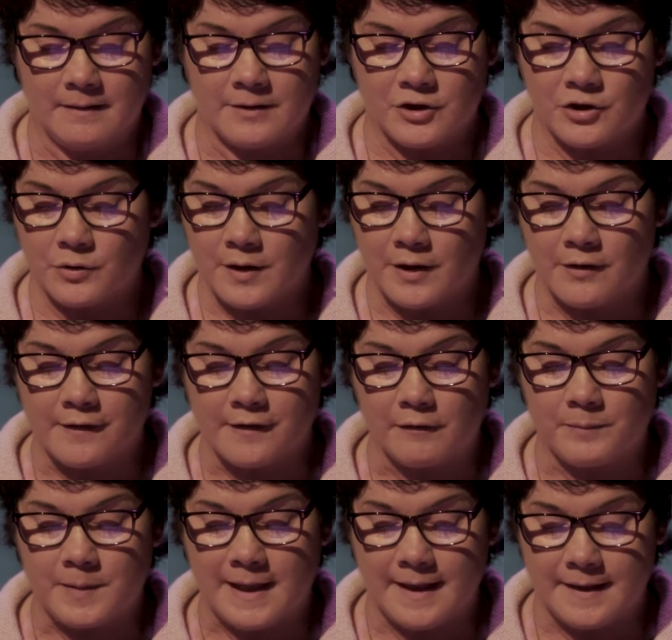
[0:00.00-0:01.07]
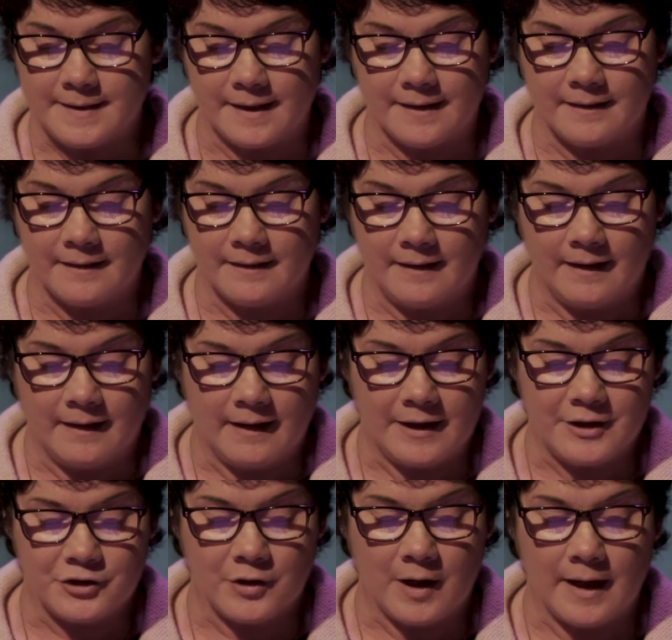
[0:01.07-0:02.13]
2 years of pleading
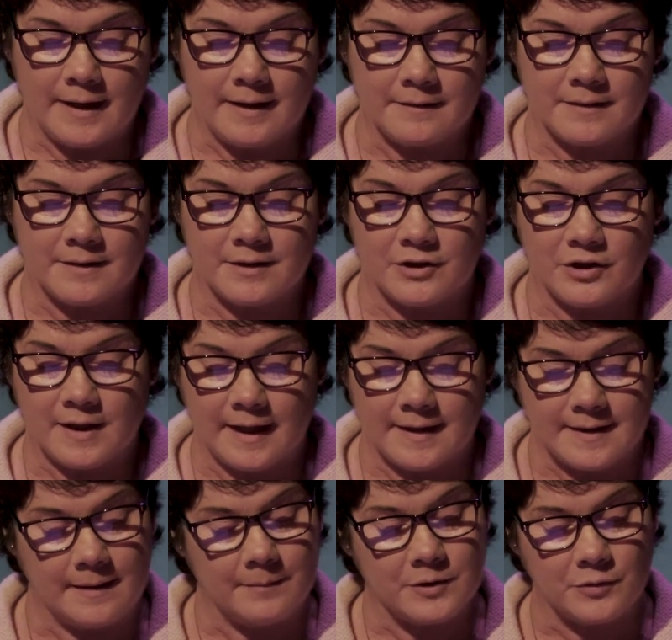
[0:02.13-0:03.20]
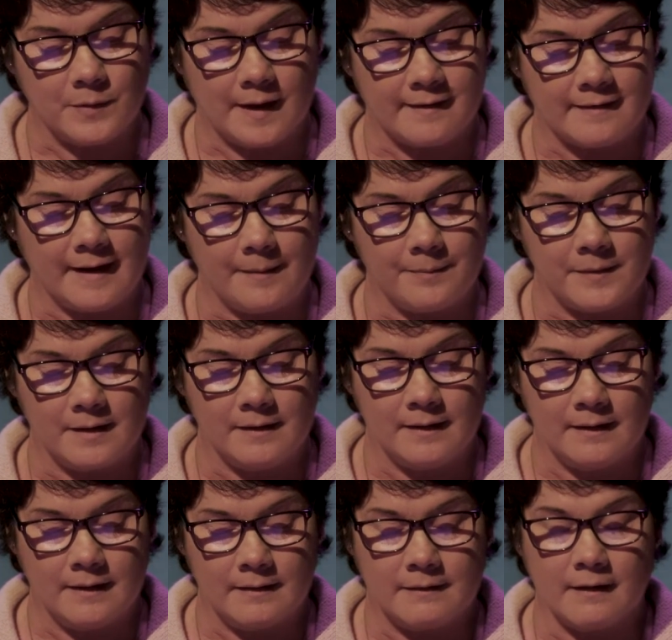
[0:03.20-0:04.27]
and trying to get him to accept
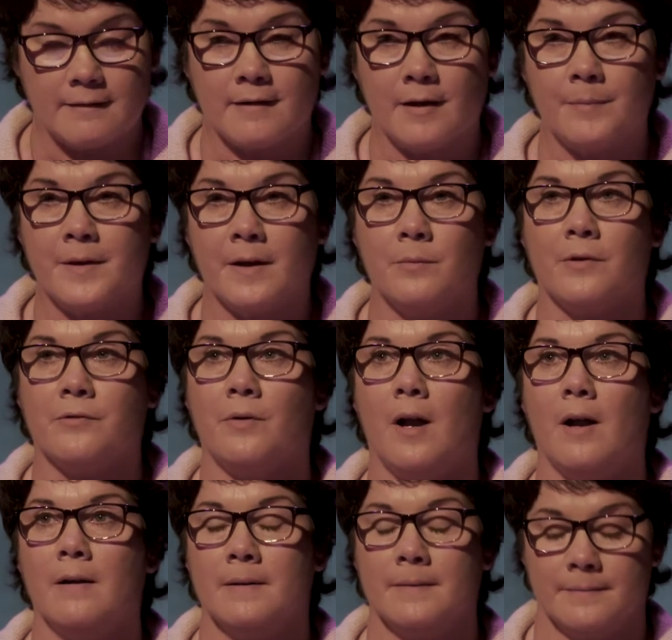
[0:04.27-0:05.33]
that something was wrong.